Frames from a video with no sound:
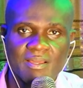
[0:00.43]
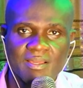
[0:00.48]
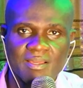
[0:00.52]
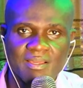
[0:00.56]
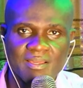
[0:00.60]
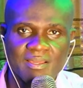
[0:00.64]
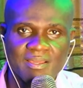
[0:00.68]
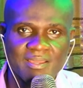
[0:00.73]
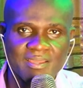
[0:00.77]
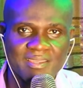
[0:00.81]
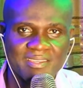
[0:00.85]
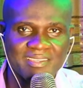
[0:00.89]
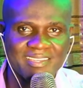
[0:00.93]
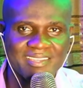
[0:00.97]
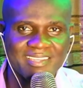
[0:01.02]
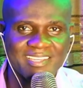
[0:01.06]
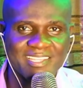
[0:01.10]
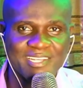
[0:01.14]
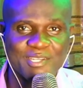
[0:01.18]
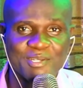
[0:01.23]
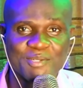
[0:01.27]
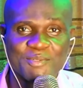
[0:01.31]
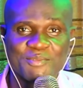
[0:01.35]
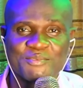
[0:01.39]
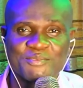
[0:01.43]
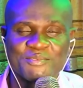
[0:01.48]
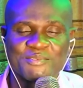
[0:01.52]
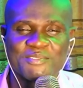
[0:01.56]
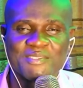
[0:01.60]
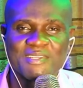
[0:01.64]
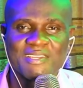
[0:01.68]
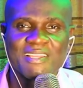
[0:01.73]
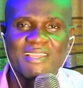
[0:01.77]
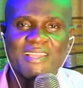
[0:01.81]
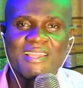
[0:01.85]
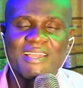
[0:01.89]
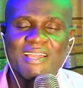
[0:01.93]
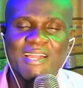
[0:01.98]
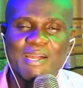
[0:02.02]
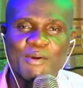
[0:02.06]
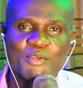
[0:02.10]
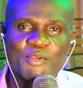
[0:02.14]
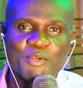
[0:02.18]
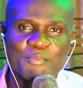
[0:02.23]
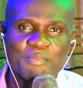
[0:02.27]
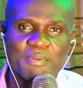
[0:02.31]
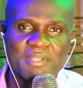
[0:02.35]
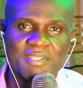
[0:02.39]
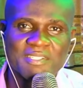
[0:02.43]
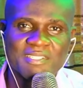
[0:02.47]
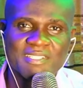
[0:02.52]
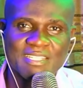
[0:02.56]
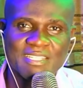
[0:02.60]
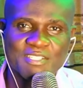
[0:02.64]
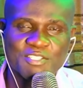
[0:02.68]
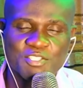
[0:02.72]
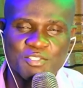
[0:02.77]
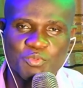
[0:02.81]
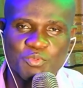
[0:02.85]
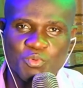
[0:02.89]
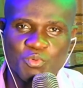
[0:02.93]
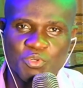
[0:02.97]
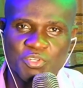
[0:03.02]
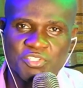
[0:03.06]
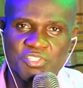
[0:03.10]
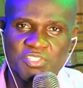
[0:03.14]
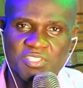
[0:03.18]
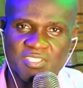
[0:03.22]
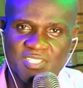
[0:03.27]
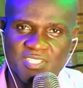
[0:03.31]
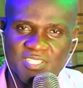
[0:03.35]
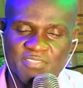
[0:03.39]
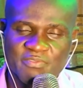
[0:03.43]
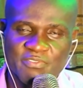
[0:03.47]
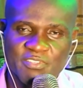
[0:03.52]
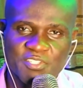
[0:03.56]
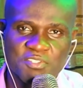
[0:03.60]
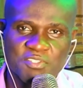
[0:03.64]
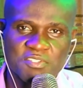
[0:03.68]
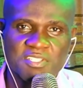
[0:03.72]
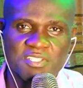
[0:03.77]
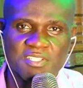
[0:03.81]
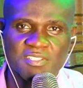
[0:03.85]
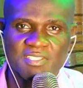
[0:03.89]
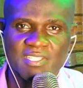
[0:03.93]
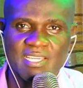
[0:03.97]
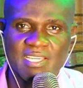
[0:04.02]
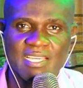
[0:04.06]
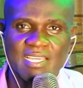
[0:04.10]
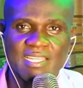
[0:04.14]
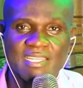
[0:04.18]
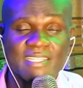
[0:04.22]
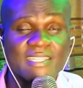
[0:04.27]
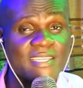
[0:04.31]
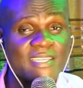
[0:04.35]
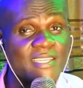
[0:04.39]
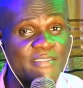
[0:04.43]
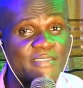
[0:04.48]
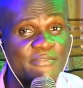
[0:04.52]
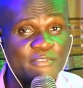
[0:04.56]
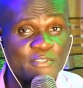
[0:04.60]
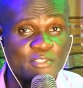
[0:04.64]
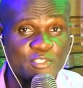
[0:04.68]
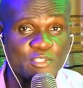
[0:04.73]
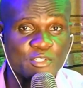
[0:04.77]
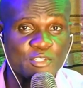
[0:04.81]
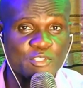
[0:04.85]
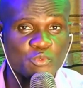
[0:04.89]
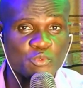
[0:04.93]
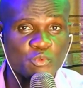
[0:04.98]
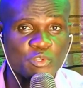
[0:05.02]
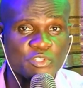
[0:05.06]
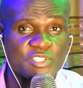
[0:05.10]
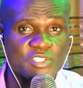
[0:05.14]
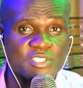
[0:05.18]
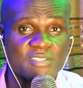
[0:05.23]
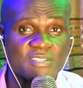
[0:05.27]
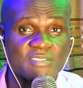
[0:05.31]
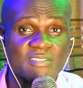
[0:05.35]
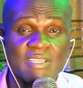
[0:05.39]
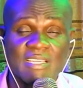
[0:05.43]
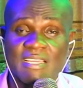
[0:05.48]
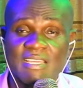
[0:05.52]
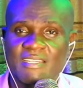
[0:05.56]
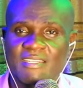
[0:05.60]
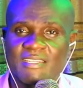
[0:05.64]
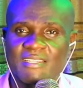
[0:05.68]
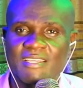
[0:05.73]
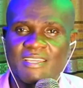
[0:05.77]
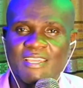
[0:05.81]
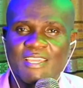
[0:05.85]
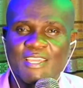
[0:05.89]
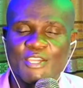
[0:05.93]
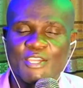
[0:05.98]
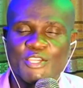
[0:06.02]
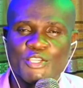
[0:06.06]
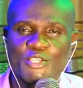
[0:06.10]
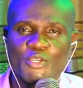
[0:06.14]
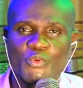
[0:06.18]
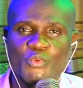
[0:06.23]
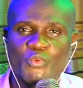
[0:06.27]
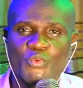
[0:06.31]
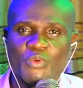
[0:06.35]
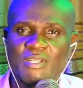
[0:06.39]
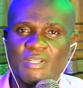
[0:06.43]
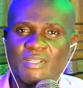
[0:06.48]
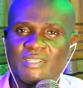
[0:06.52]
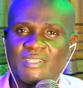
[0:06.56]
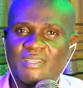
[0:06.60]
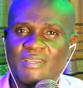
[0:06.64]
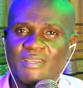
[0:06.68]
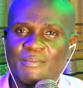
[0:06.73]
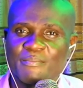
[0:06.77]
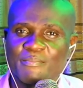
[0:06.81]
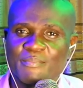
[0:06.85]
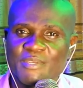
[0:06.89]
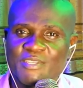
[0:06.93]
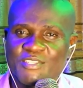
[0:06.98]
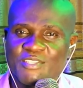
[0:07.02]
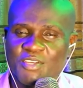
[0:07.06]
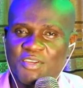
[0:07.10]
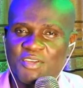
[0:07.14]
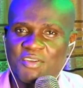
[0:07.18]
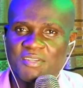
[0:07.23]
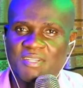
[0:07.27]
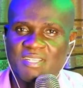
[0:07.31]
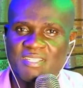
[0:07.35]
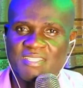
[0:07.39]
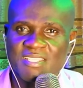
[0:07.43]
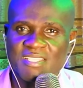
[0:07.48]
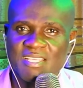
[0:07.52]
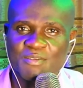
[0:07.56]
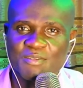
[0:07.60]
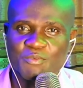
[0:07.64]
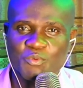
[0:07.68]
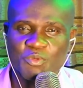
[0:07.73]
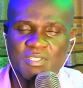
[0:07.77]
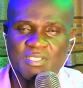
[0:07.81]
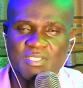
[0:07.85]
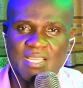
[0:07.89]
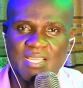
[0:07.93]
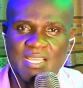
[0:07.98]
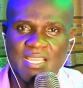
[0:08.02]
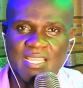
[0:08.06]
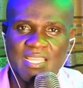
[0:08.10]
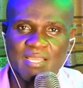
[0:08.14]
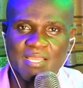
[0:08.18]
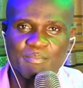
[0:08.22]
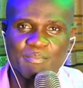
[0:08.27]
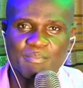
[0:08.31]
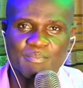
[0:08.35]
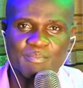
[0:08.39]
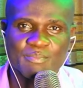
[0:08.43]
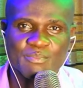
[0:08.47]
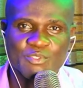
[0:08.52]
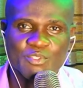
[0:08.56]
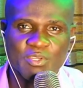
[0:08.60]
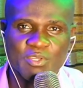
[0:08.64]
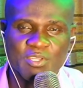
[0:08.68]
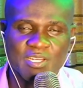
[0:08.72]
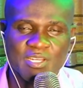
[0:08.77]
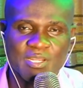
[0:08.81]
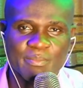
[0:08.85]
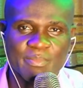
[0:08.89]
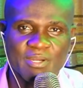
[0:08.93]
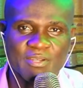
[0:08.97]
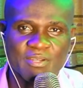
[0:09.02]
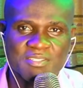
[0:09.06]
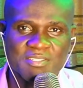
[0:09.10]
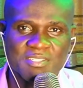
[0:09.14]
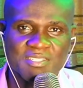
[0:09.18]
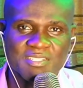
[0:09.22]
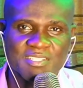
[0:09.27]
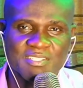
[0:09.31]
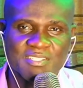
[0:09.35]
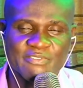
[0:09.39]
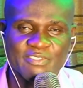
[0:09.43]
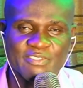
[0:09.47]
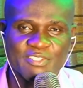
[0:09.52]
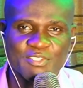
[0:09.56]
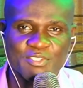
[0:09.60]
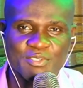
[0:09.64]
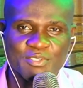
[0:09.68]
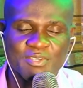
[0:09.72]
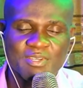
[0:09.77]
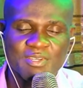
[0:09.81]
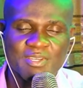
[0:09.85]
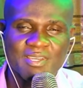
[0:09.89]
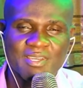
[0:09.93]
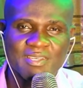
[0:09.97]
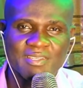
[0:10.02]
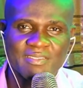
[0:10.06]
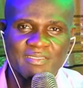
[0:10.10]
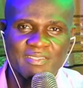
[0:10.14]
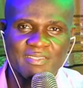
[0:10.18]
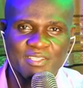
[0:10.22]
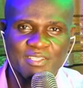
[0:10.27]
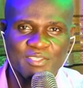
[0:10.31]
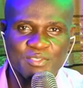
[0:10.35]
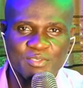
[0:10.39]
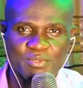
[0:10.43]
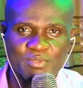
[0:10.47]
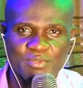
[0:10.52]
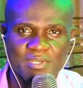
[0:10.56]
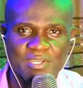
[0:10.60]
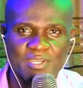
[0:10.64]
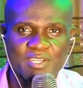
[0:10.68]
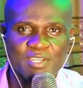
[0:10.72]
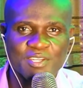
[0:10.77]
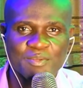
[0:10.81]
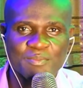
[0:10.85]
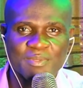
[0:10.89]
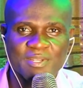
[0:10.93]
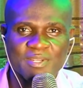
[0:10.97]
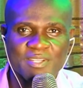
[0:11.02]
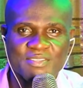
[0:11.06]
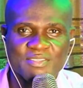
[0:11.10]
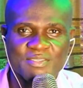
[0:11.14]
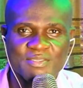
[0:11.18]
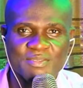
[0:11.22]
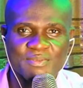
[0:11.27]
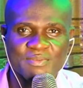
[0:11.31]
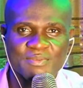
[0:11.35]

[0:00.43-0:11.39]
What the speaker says: Hey, hello. I want to plead that you watch this video till the end. If you don't watch till the end, you will misunderstand what I am talking about in this video. Thank you and God bless you.